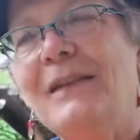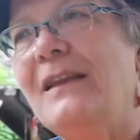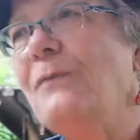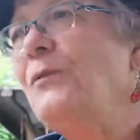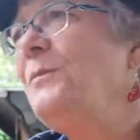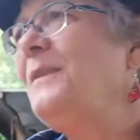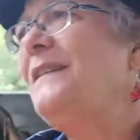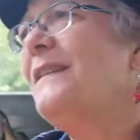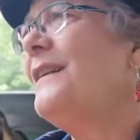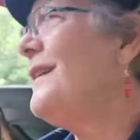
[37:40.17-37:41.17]
There would
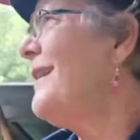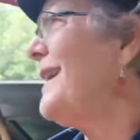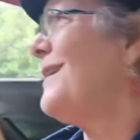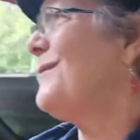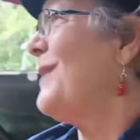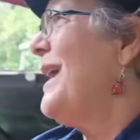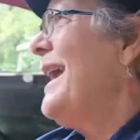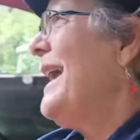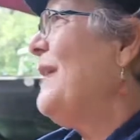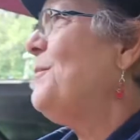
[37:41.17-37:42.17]
be,
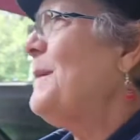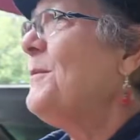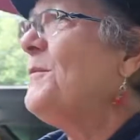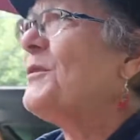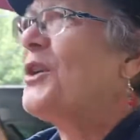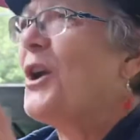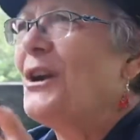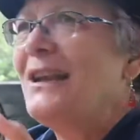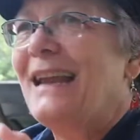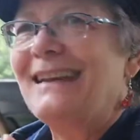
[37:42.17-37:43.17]
if people would
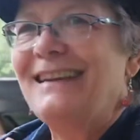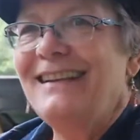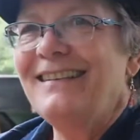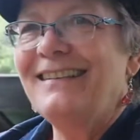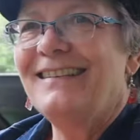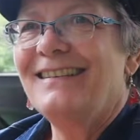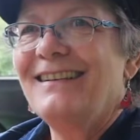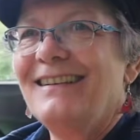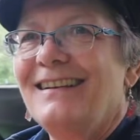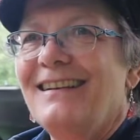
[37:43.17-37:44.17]
garden like this,
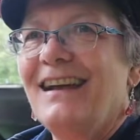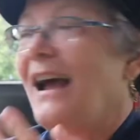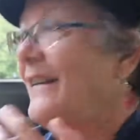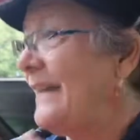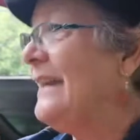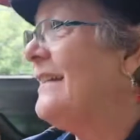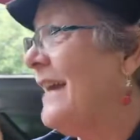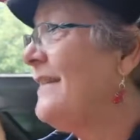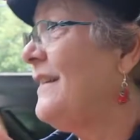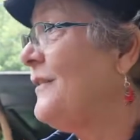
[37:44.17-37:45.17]
as
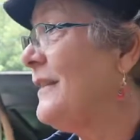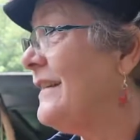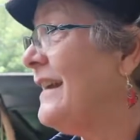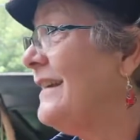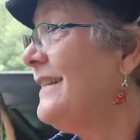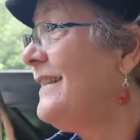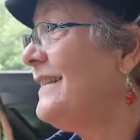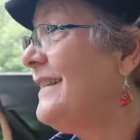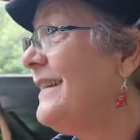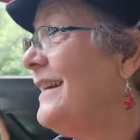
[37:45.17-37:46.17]
intensive as this,